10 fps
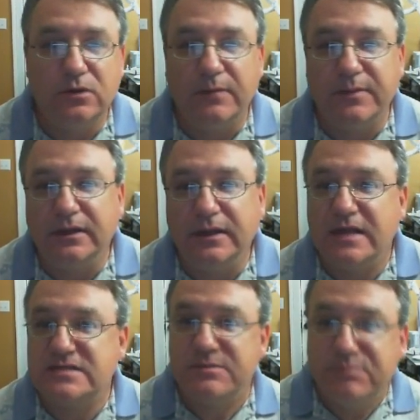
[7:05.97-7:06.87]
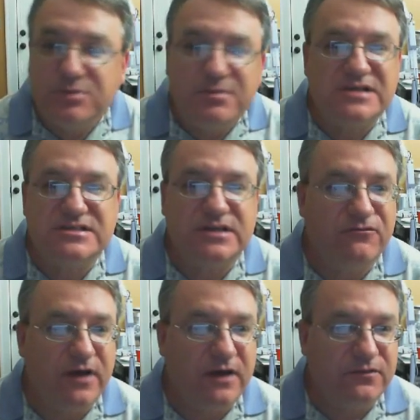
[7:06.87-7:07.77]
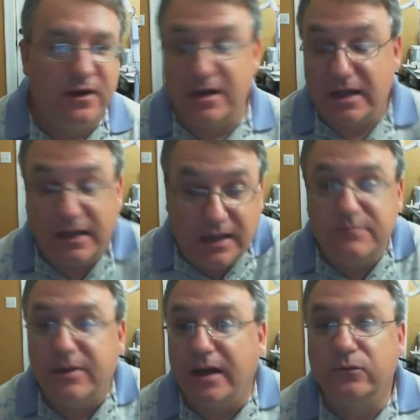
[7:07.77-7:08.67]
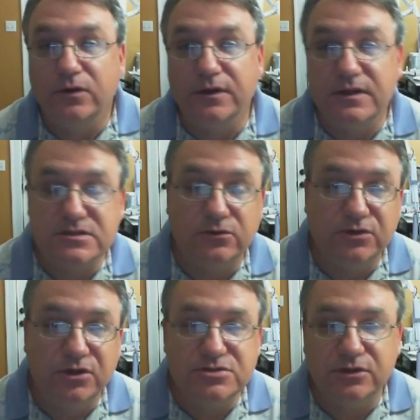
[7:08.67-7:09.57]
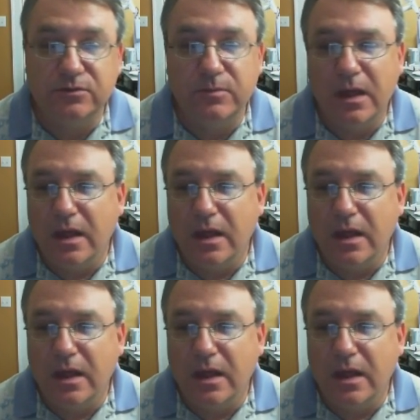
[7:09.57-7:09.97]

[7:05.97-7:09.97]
I mean, yes, I'm putting myself out there like anybody would that's on YouTube,